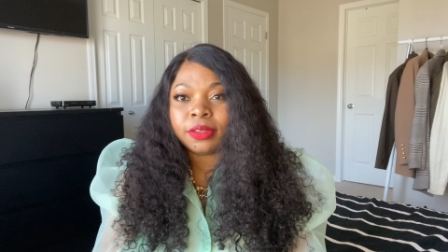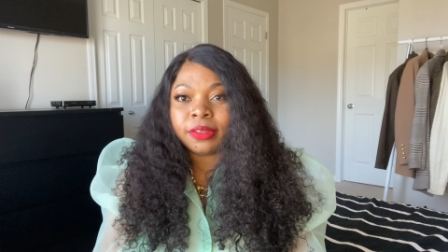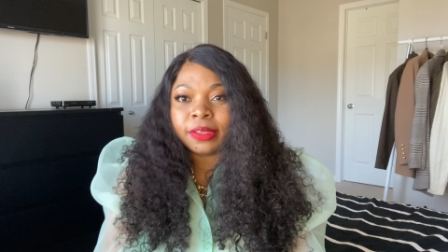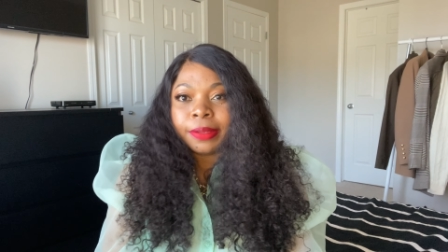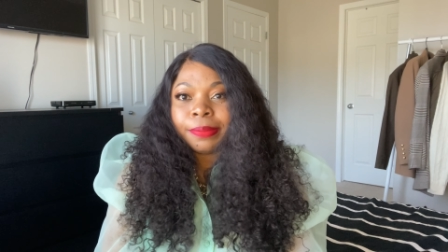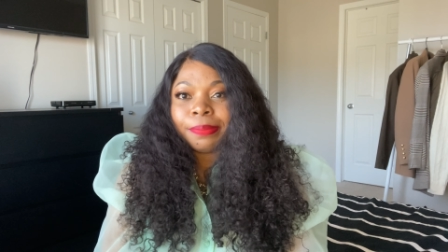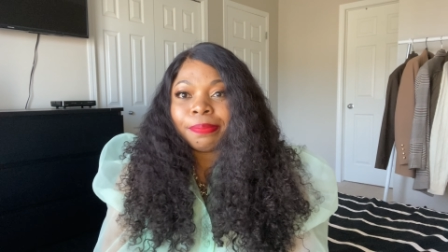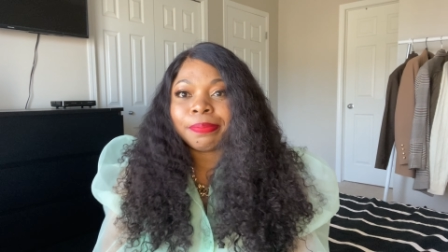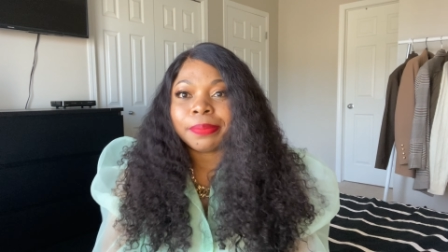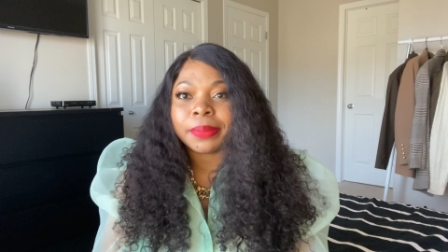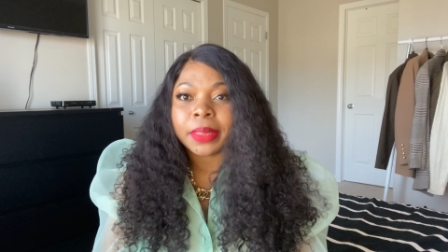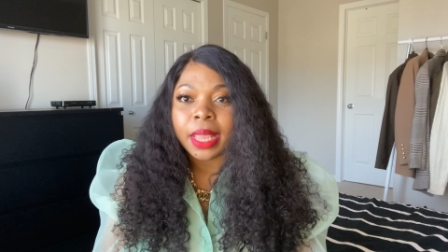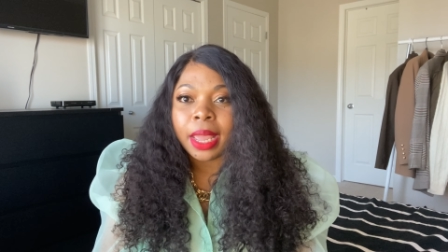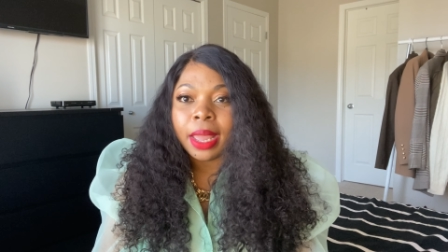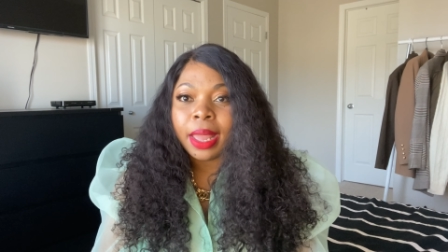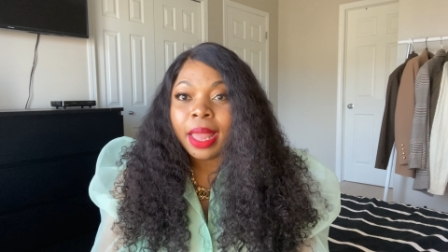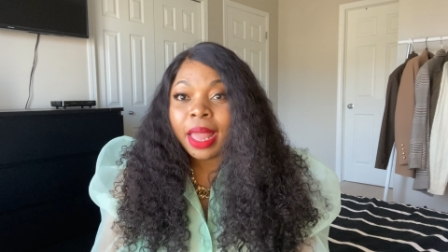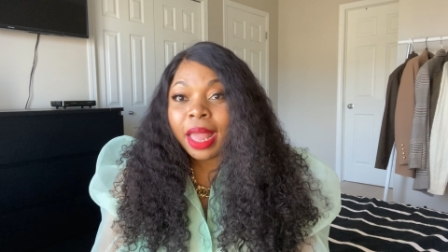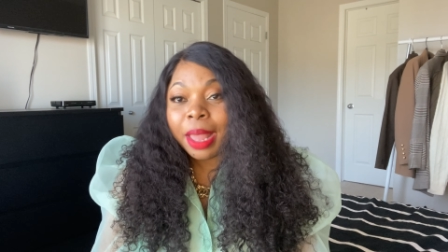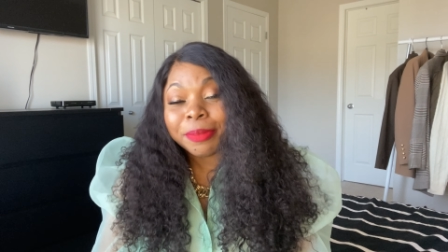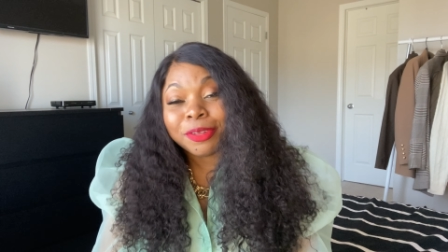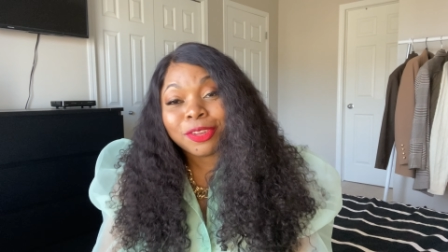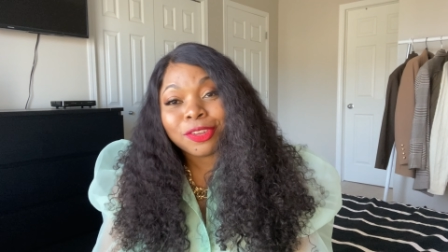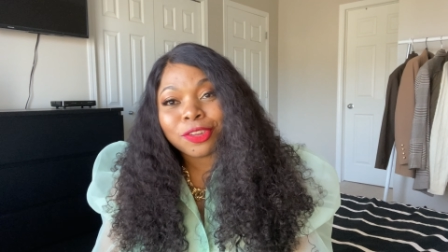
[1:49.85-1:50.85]
So
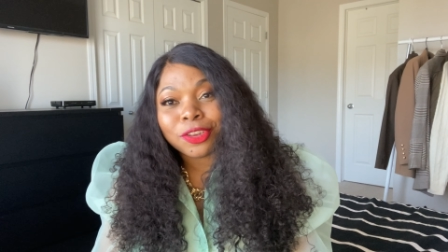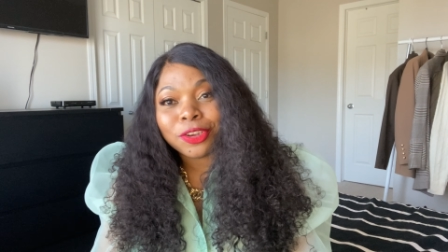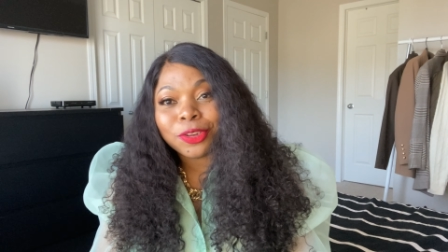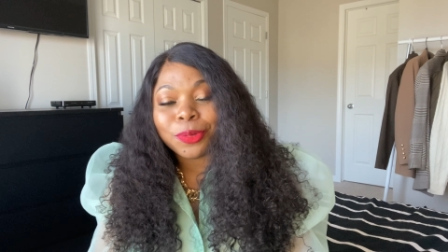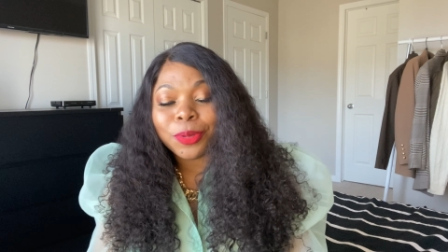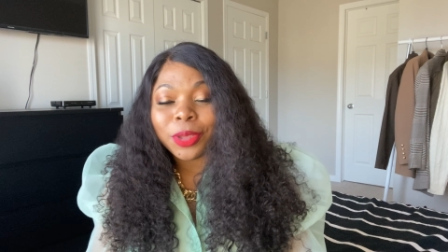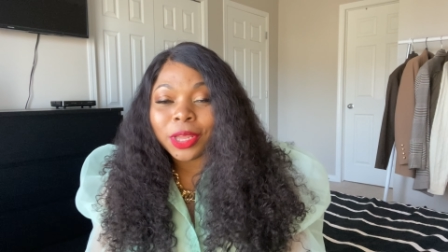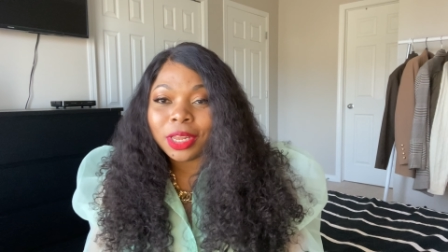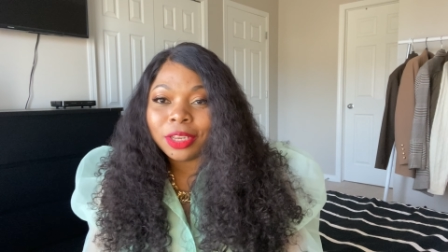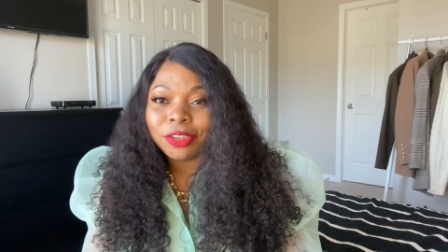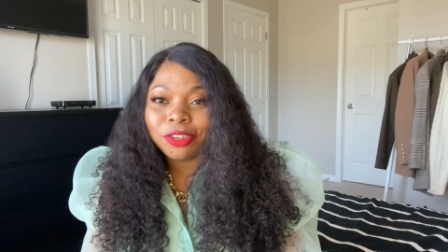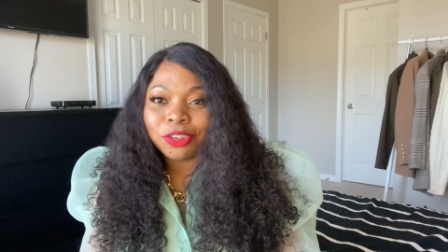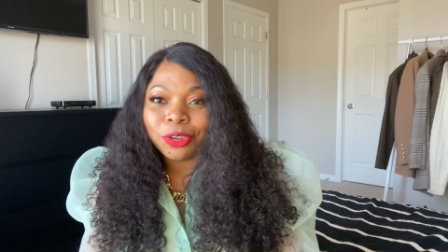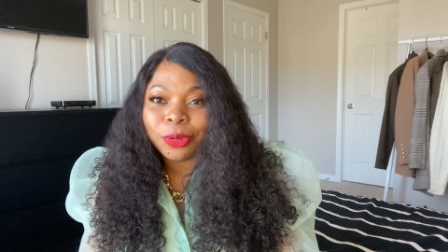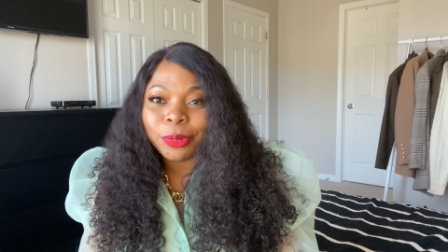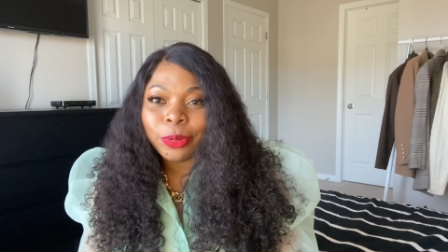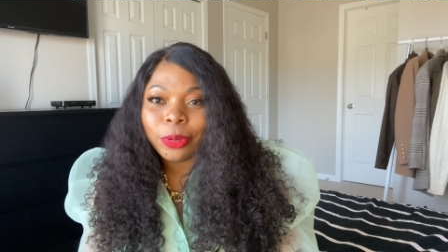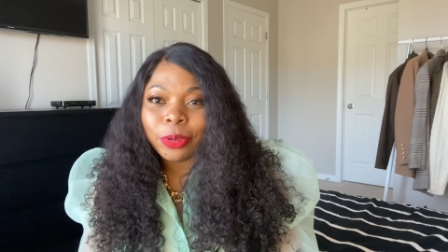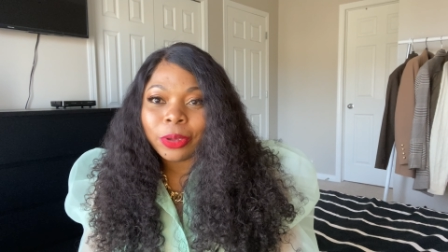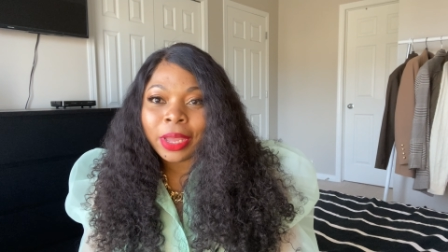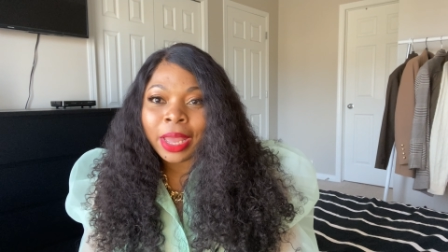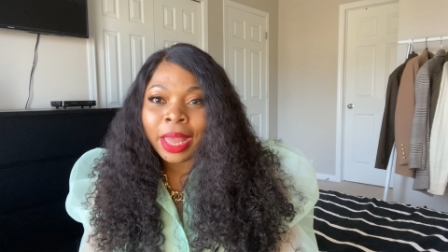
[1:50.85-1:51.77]
I'm just going to quickly show you